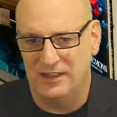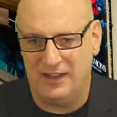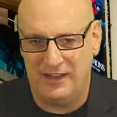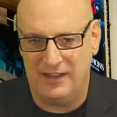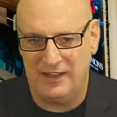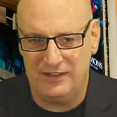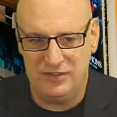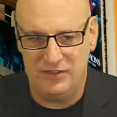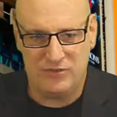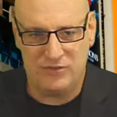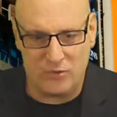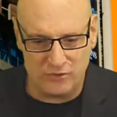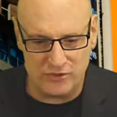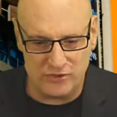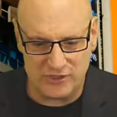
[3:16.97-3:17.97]
you've
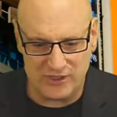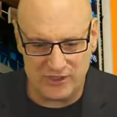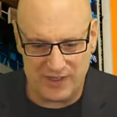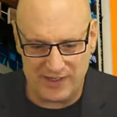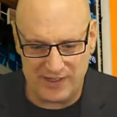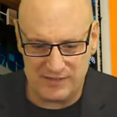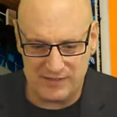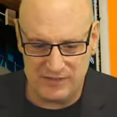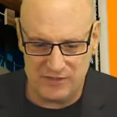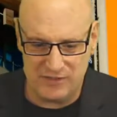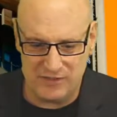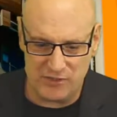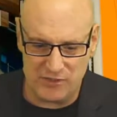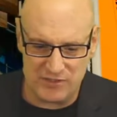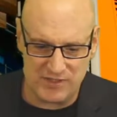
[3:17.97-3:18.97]
told your clients, and you
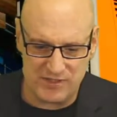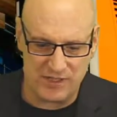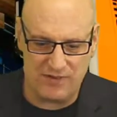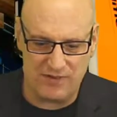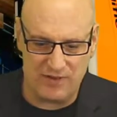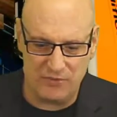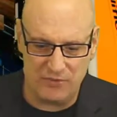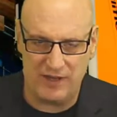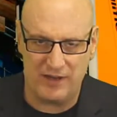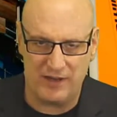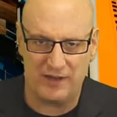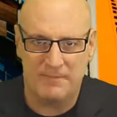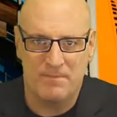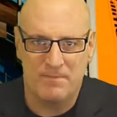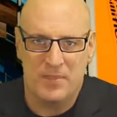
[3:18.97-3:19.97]
put yourself out there,
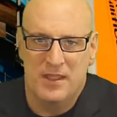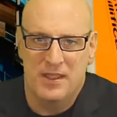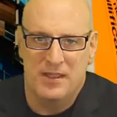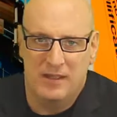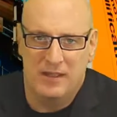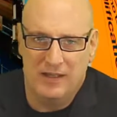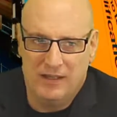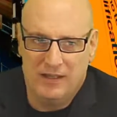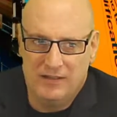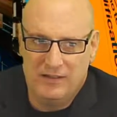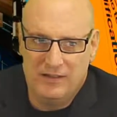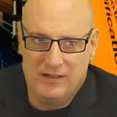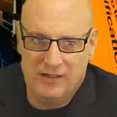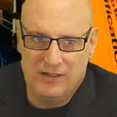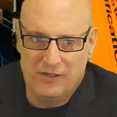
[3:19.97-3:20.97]
and
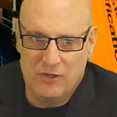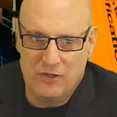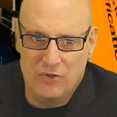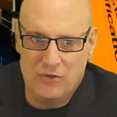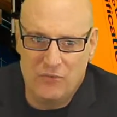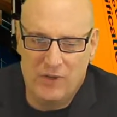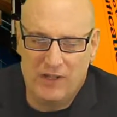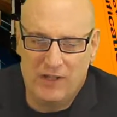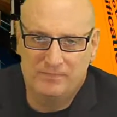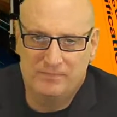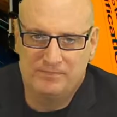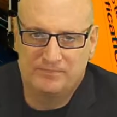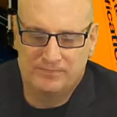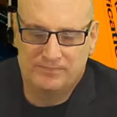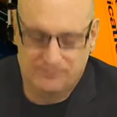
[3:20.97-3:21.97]
it goes well.
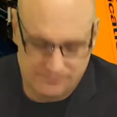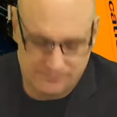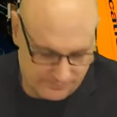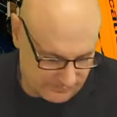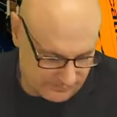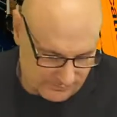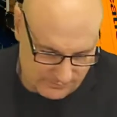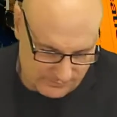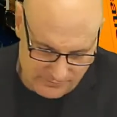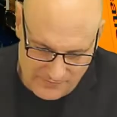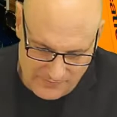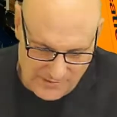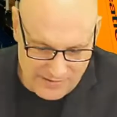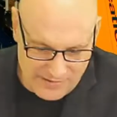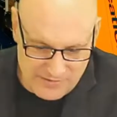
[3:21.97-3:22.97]

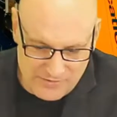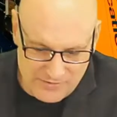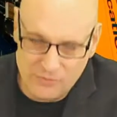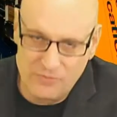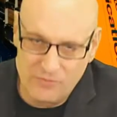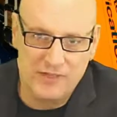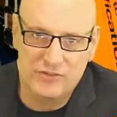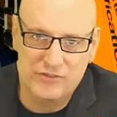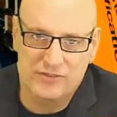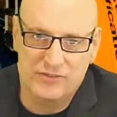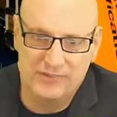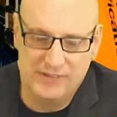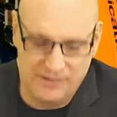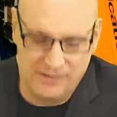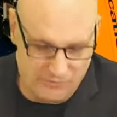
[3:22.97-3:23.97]
It's a rush.
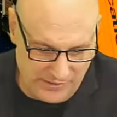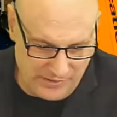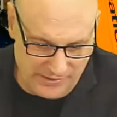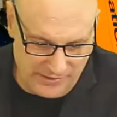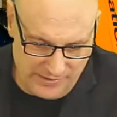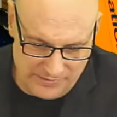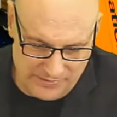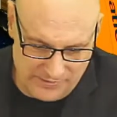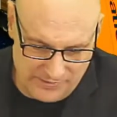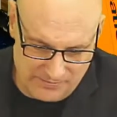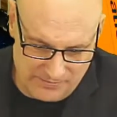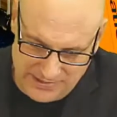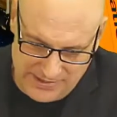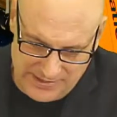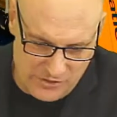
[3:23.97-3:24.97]
It really is.
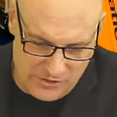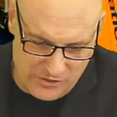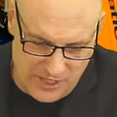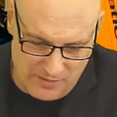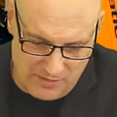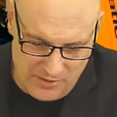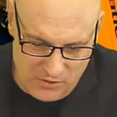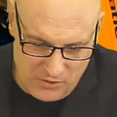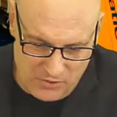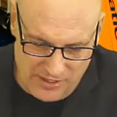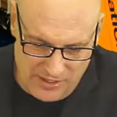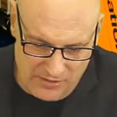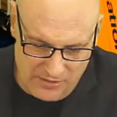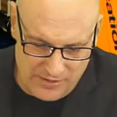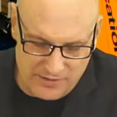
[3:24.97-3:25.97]
Again, you got to be okay
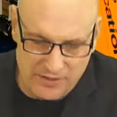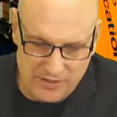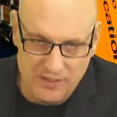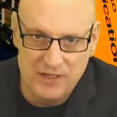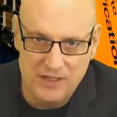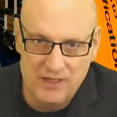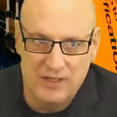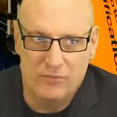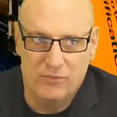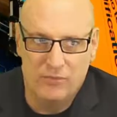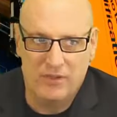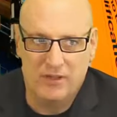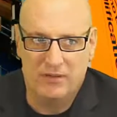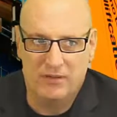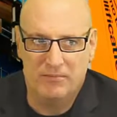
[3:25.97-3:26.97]
with
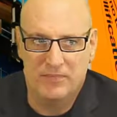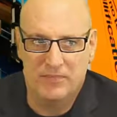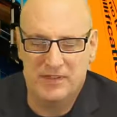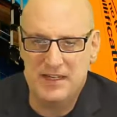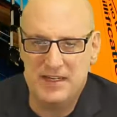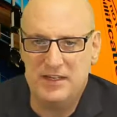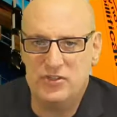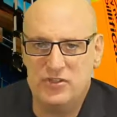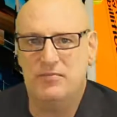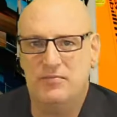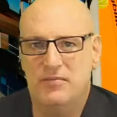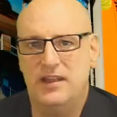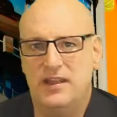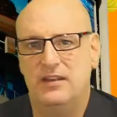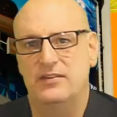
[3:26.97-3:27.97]
the mistakes you're going to
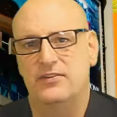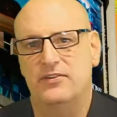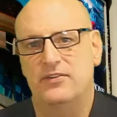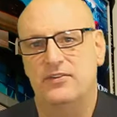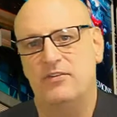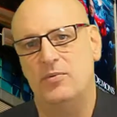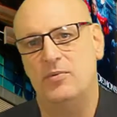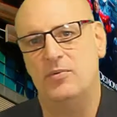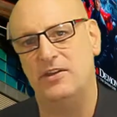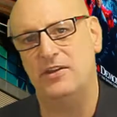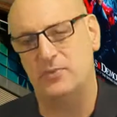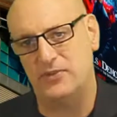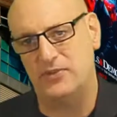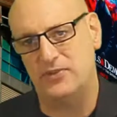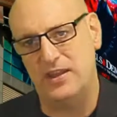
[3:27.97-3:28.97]
make, because everybody makes
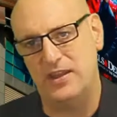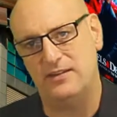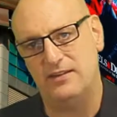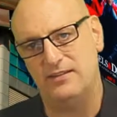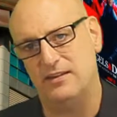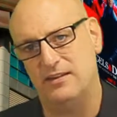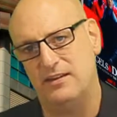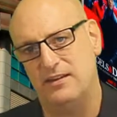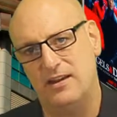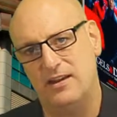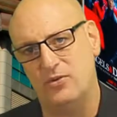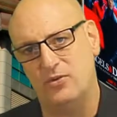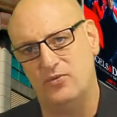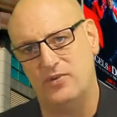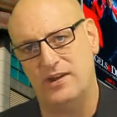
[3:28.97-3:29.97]
mistakes, and that
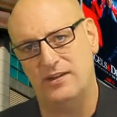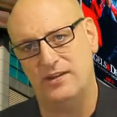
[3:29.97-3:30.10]
goes right.